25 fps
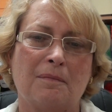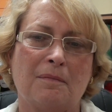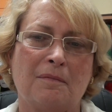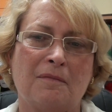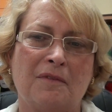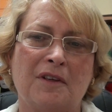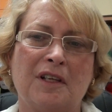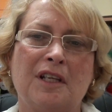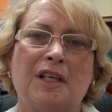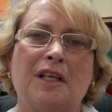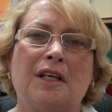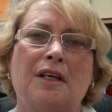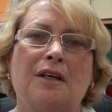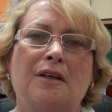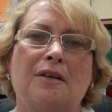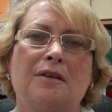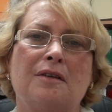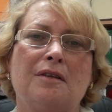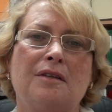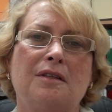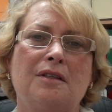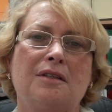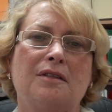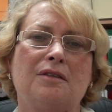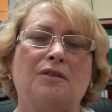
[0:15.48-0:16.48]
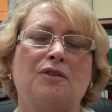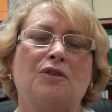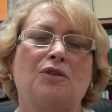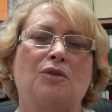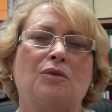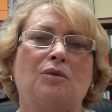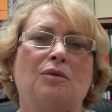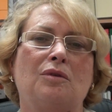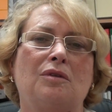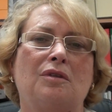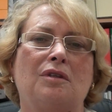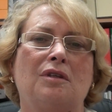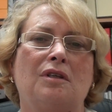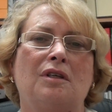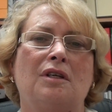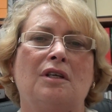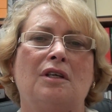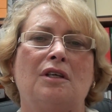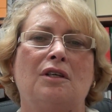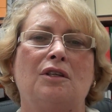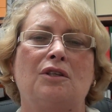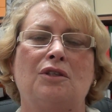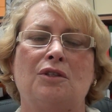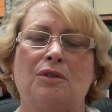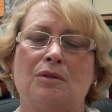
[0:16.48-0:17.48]
videos, short,
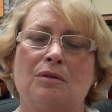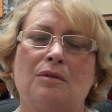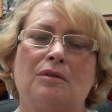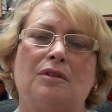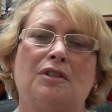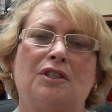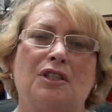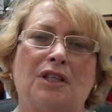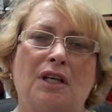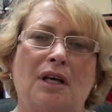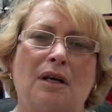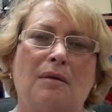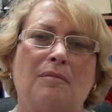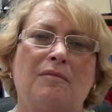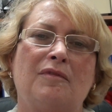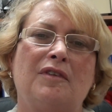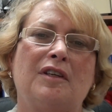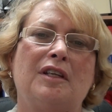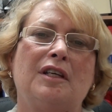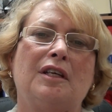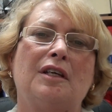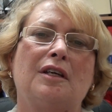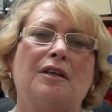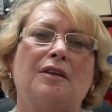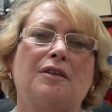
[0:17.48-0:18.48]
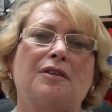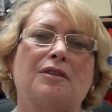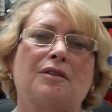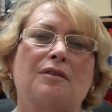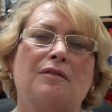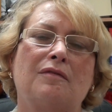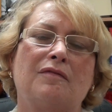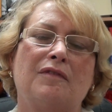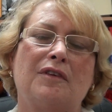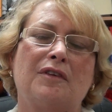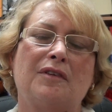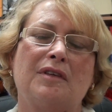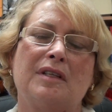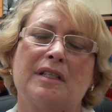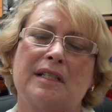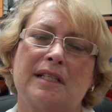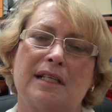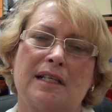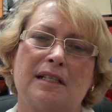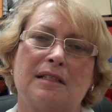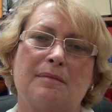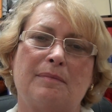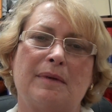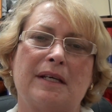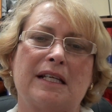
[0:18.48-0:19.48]
sharp videos on various
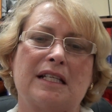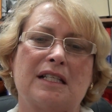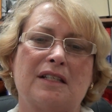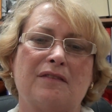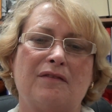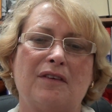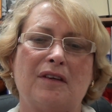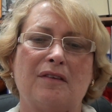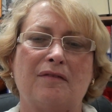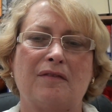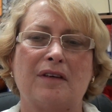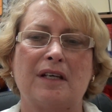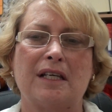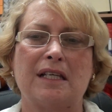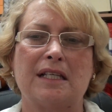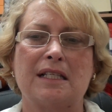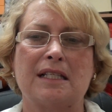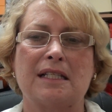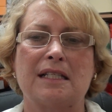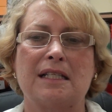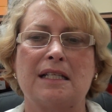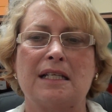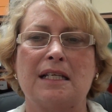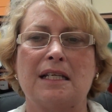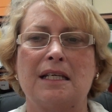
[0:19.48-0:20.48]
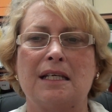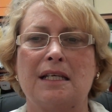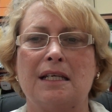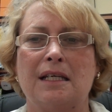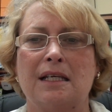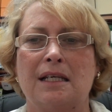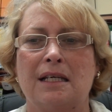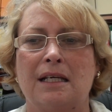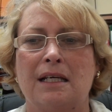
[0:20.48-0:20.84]
aspects of FASD.